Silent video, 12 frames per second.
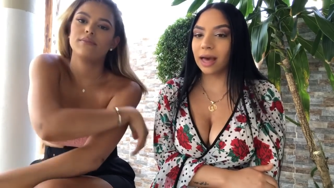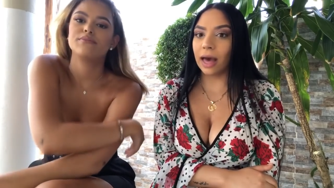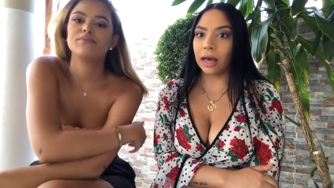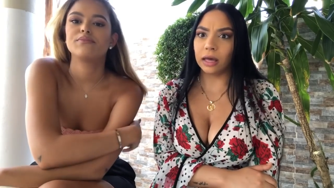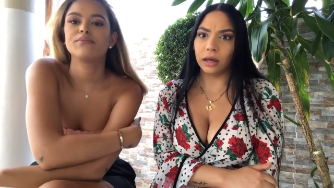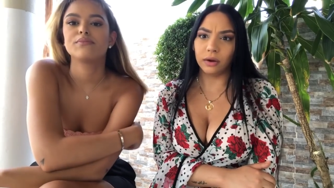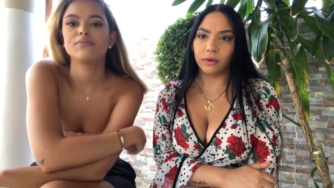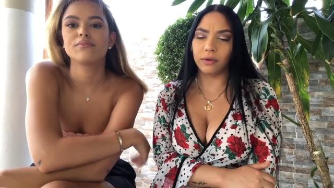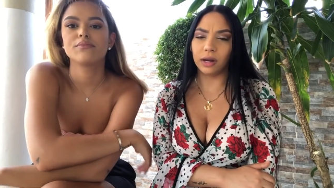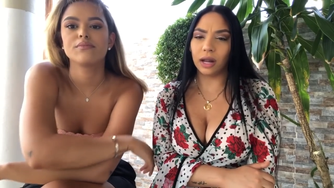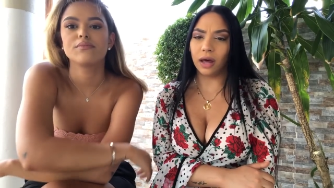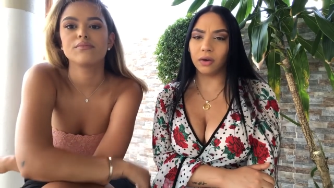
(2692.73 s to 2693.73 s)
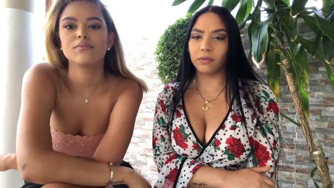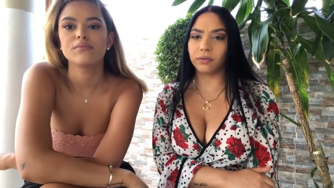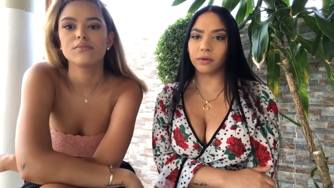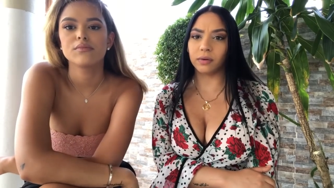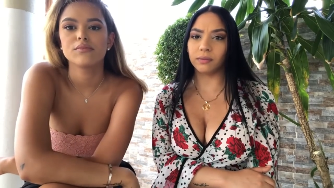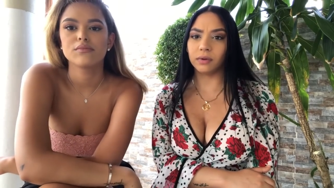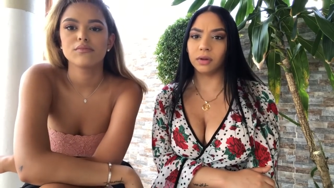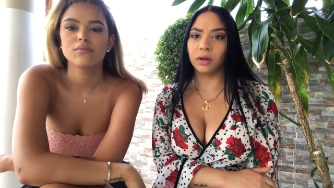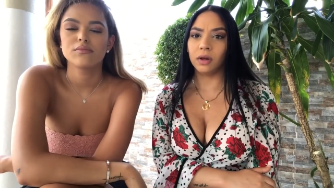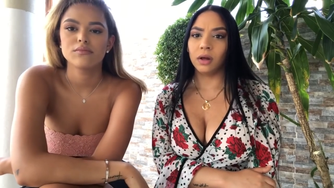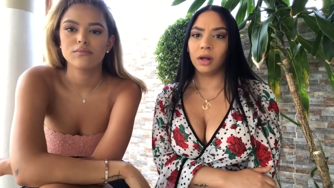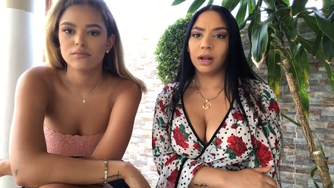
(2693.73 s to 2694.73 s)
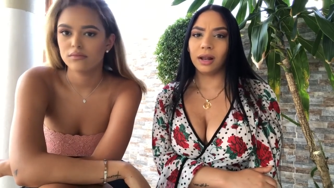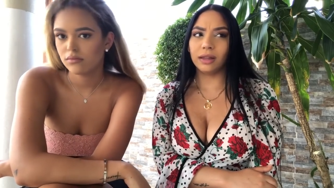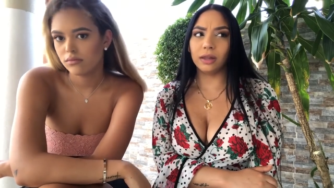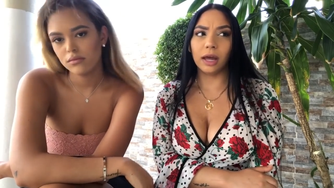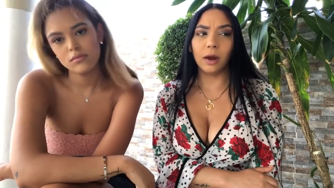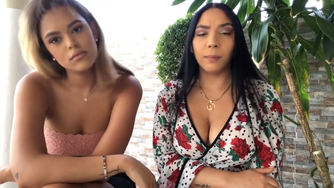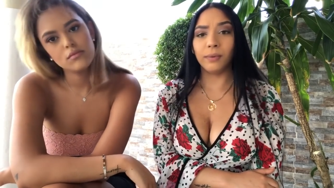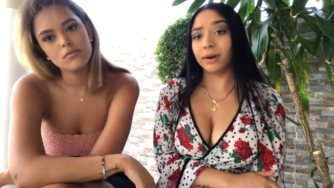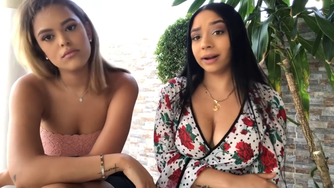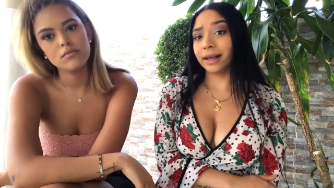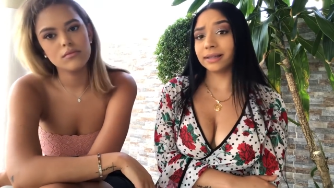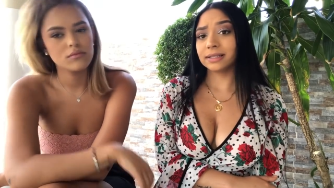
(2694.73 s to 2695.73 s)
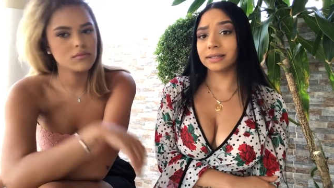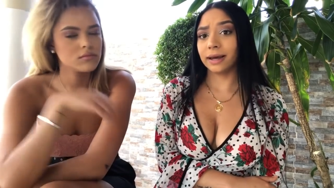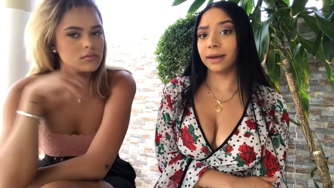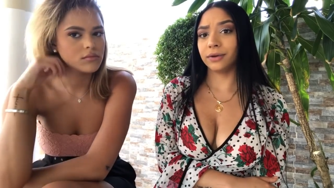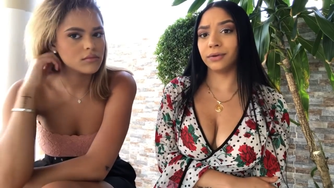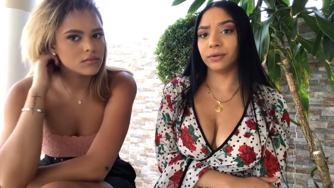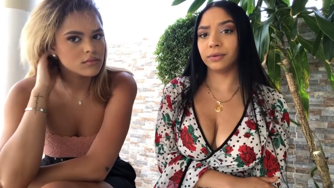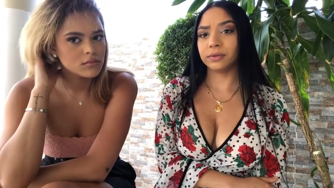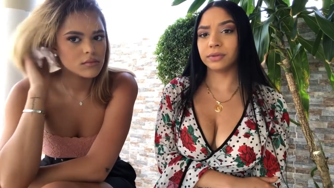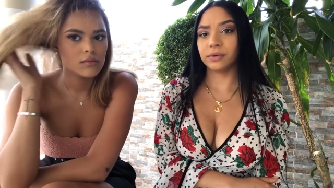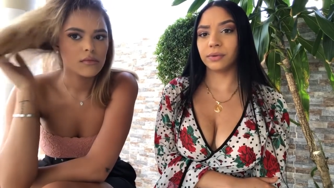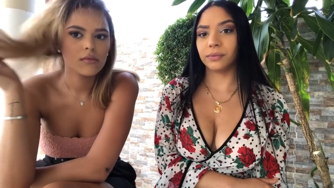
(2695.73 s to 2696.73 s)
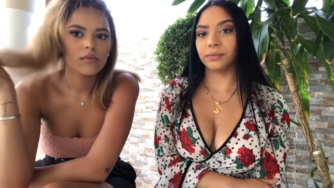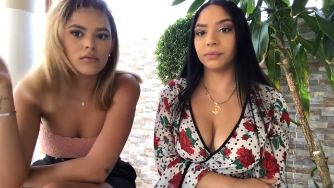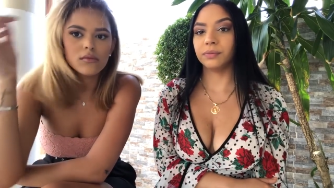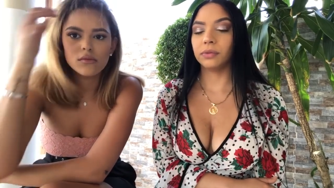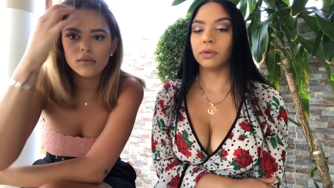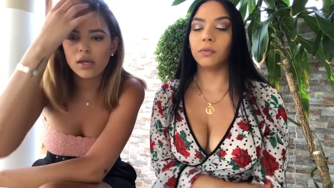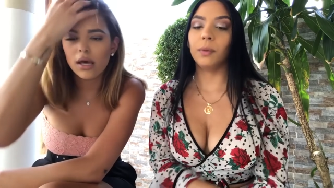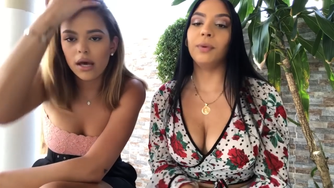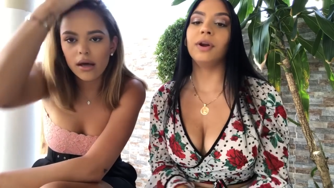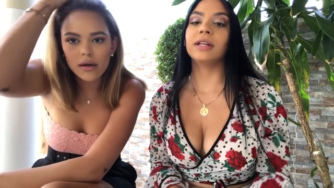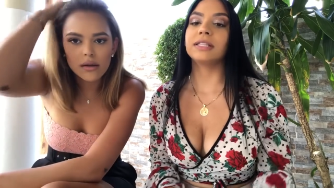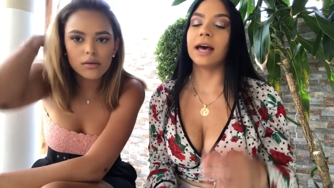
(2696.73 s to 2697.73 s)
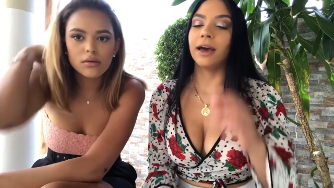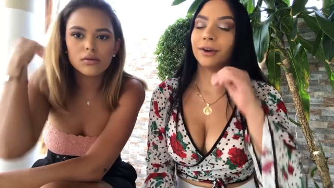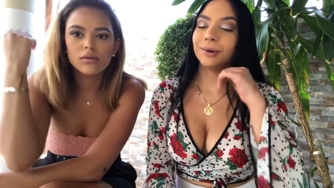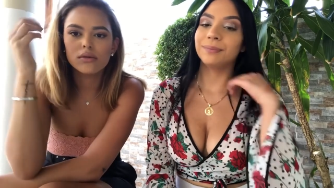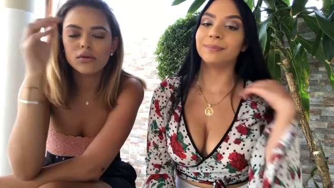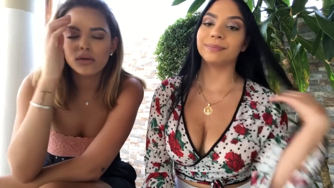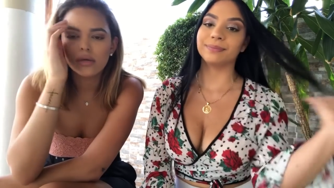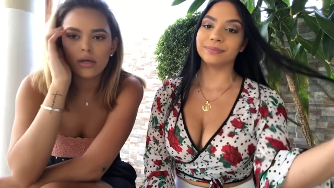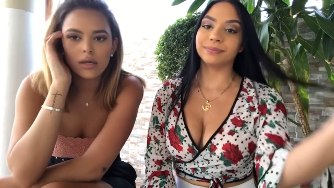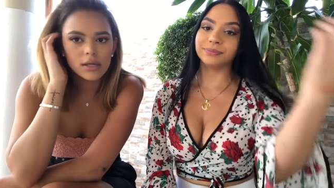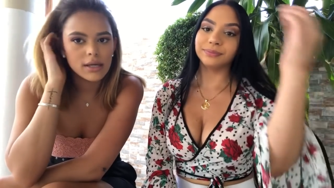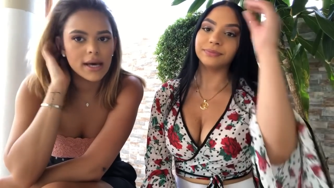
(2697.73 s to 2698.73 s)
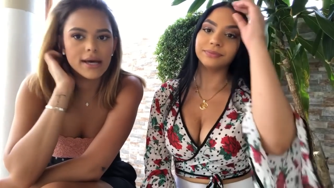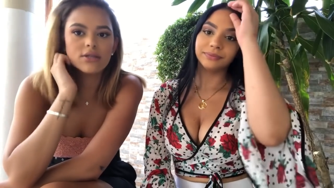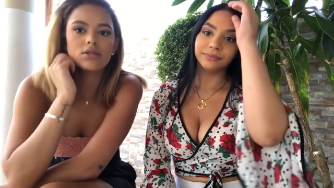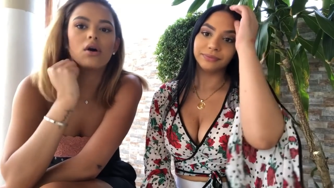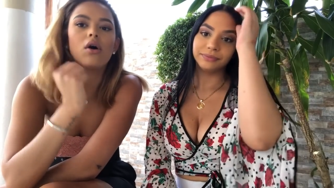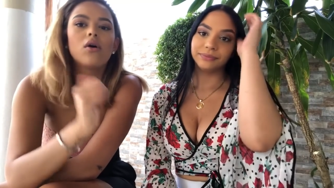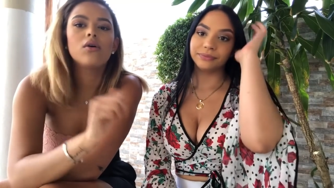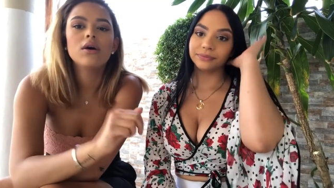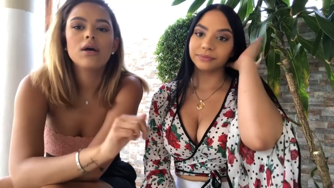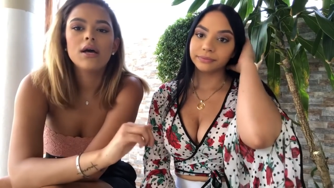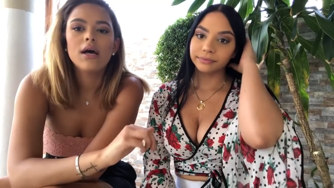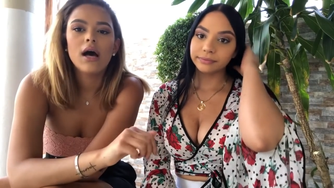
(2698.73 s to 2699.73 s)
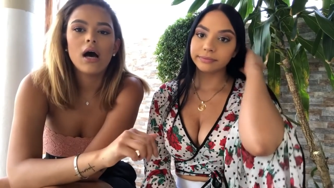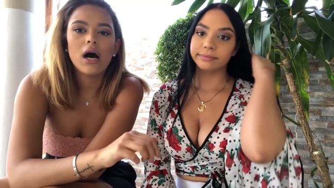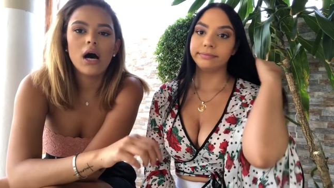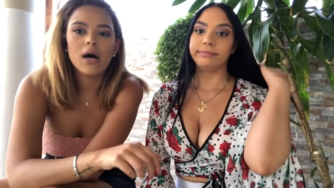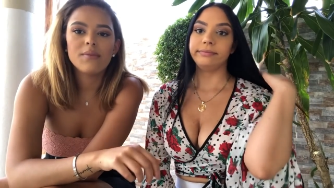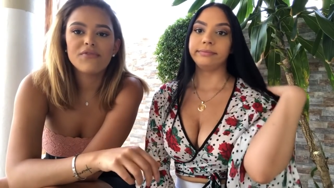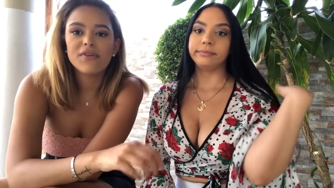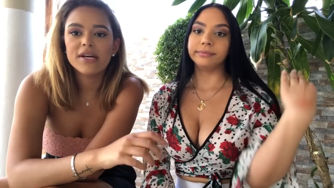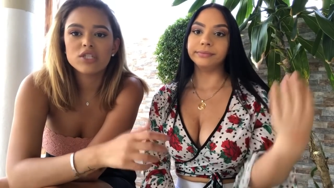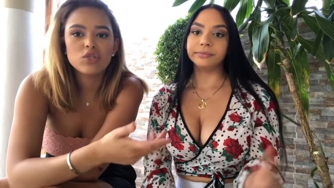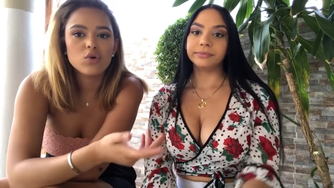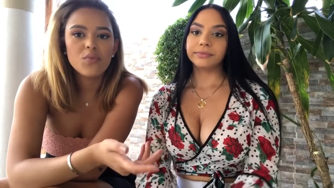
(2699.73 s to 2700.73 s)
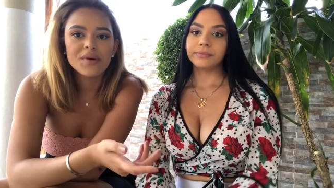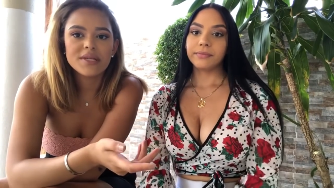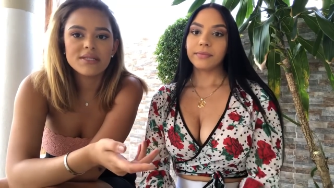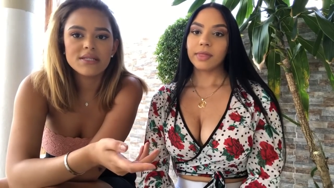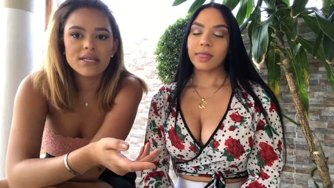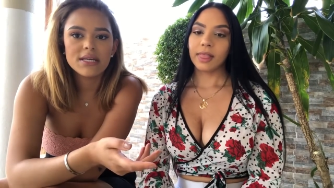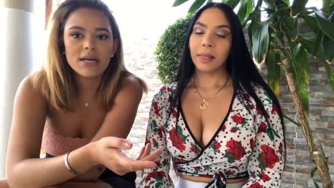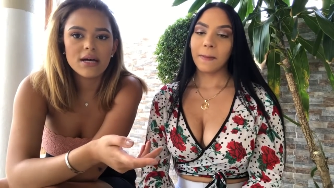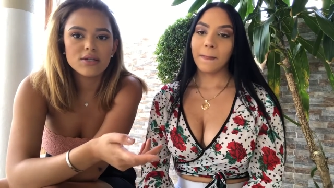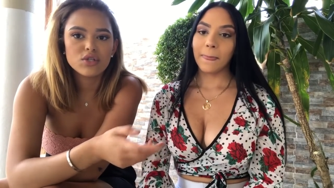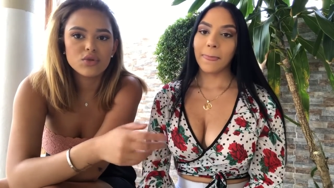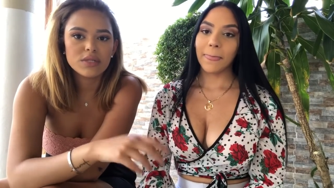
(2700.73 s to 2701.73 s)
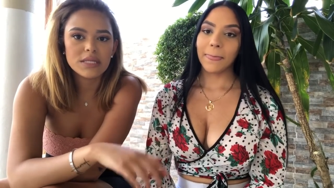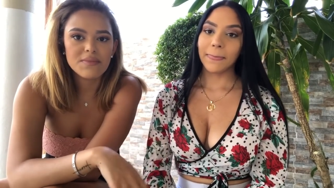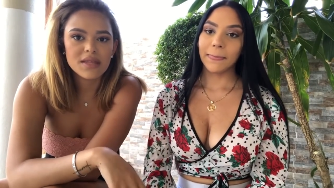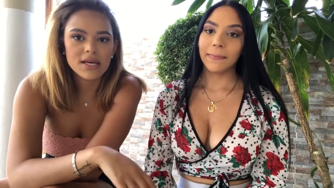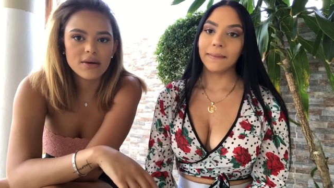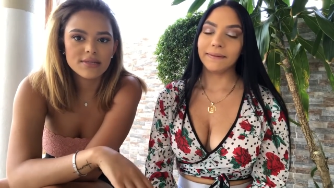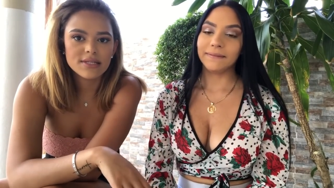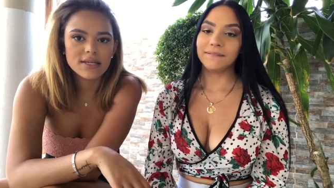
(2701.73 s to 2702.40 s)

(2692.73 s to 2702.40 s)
Speaker 1: got here right now from like the airport last night, you know, so we're pretty tired.
Speaker 2: yeah, so if you guys do want to see us do something else